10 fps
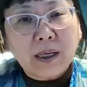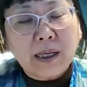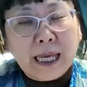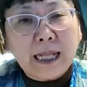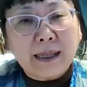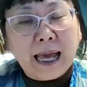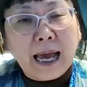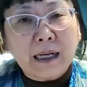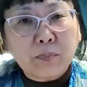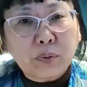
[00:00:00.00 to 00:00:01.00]
get
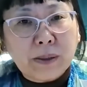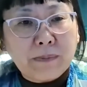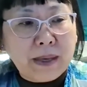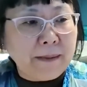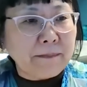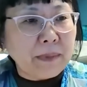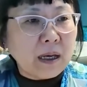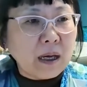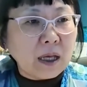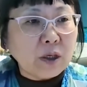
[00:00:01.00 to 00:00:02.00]
that premium.
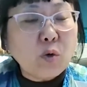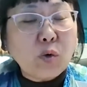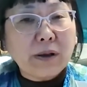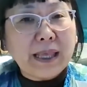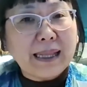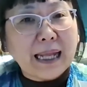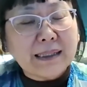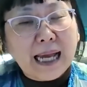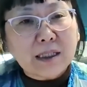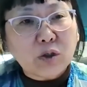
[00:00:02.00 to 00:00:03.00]
You will get that
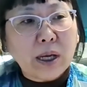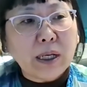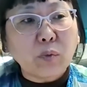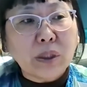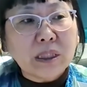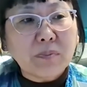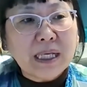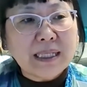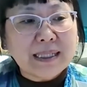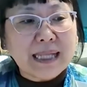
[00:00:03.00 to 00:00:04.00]
tax credit, which
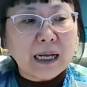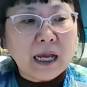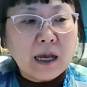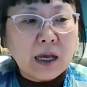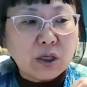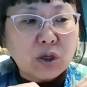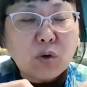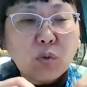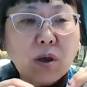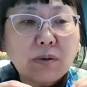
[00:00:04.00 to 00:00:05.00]
means that
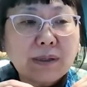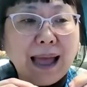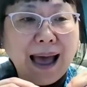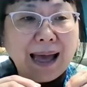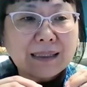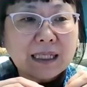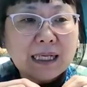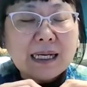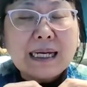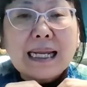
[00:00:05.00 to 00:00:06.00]
you will not
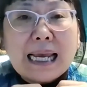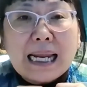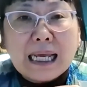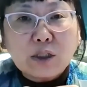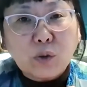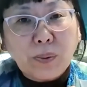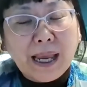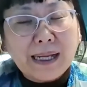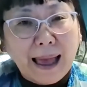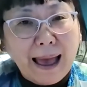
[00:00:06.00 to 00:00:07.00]
needing to
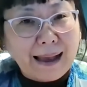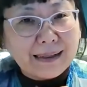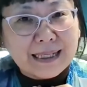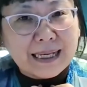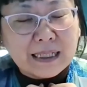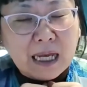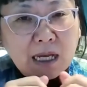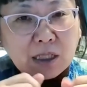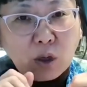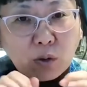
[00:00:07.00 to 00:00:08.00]
pay taxes.
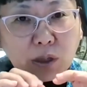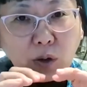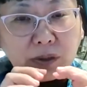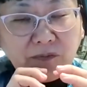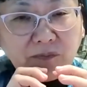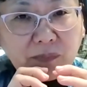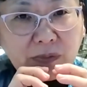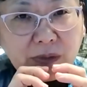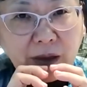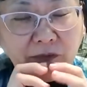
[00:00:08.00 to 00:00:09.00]
So those
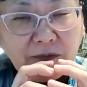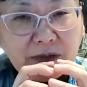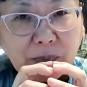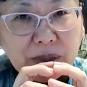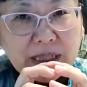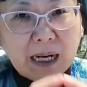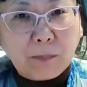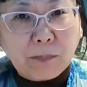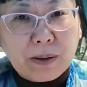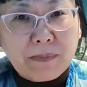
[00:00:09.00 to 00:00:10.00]
50%
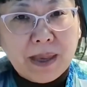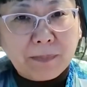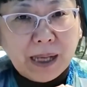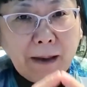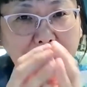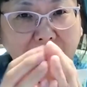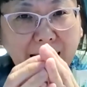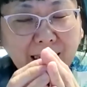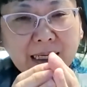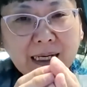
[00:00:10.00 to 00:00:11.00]
of premium come back,